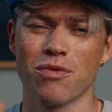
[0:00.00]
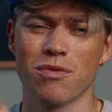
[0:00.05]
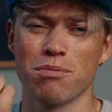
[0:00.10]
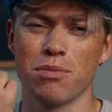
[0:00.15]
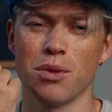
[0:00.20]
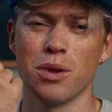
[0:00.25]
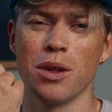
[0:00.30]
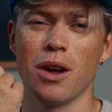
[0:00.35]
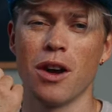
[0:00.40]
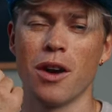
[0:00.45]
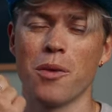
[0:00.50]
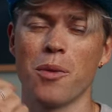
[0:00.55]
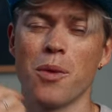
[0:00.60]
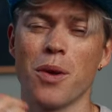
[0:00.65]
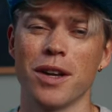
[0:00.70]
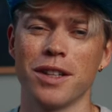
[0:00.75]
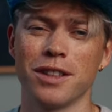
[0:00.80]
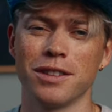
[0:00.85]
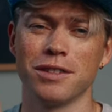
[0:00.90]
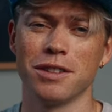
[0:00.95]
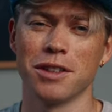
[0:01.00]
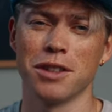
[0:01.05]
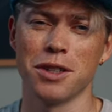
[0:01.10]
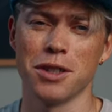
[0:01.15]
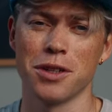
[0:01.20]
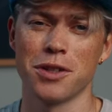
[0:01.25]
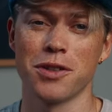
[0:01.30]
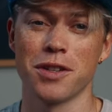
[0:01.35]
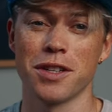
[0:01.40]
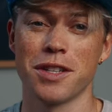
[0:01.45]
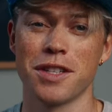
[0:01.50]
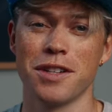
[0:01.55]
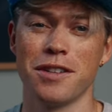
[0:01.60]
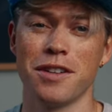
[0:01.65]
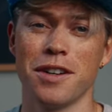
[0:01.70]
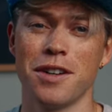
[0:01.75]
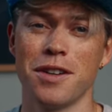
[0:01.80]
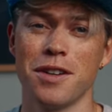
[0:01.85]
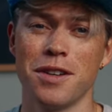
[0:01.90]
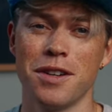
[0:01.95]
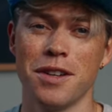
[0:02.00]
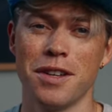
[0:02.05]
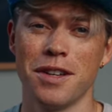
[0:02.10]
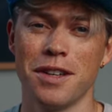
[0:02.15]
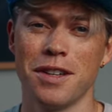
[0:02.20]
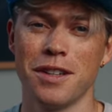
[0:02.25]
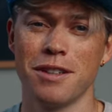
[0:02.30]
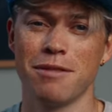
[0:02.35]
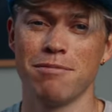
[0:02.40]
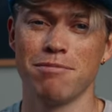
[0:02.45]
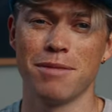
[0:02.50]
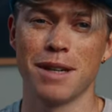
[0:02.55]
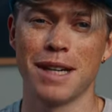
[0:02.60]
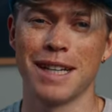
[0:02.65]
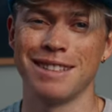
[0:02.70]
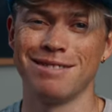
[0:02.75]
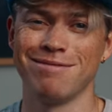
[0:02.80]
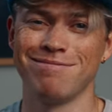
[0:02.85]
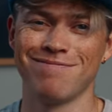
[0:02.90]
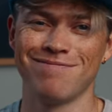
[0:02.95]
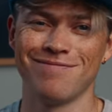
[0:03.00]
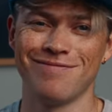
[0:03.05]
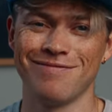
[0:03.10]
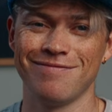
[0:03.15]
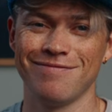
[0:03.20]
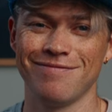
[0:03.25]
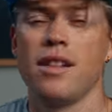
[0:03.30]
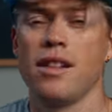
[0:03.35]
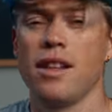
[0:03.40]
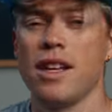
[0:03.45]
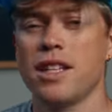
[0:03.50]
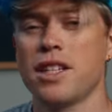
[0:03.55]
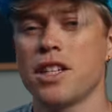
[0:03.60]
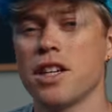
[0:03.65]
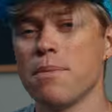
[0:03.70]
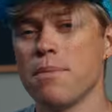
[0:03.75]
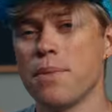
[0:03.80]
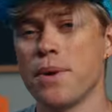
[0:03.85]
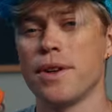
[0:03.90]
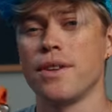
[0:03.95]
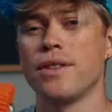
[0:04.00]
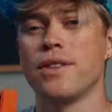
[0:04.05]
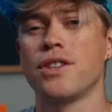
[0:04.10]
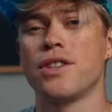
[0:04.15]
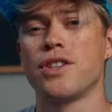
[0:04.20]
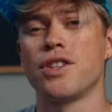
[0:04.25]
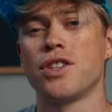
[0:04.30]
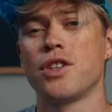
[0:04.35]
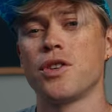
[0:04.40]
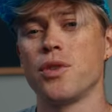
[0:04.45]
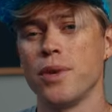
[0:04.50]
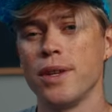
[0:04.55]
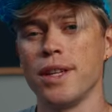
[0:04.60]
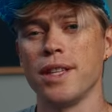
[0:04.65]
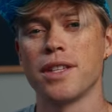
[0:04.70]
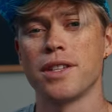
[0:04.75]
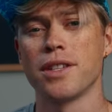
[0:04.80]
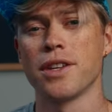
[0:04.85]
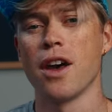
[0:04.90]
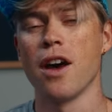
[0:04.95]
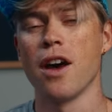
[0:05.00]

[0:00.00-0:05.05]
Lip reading: Polar 1, Ultra 0. But let's compare the screens